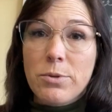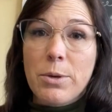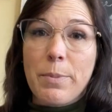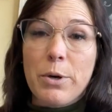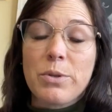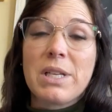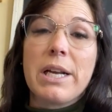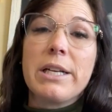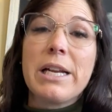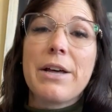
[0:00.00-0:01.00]
to, post
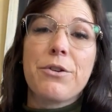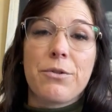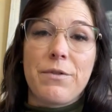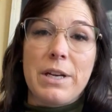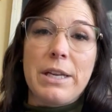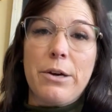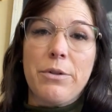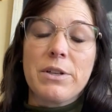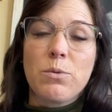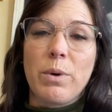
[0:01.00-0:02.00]
another video
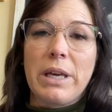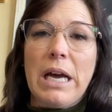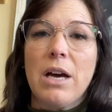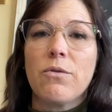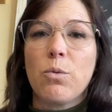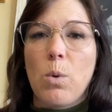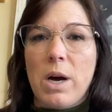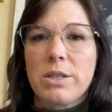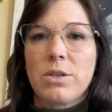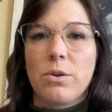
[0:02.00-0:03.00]
this week of
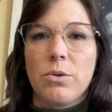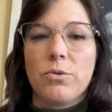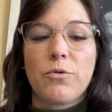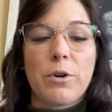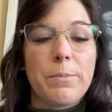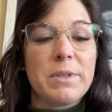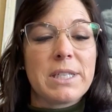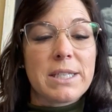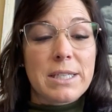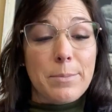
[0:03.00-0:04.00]
what sold from
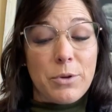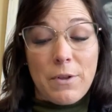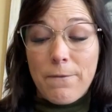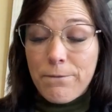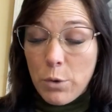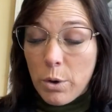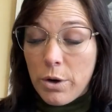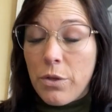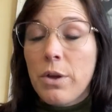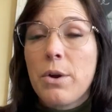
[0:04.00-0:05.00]
December the
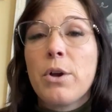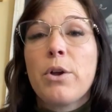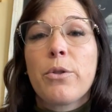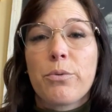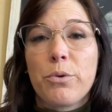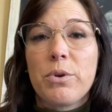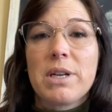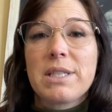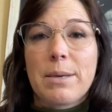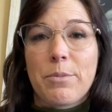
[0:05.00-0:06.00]
4th through
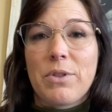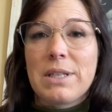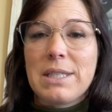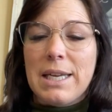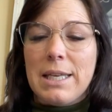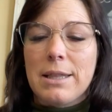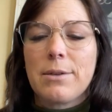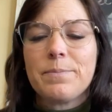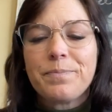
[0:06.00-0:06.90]
December the 10th.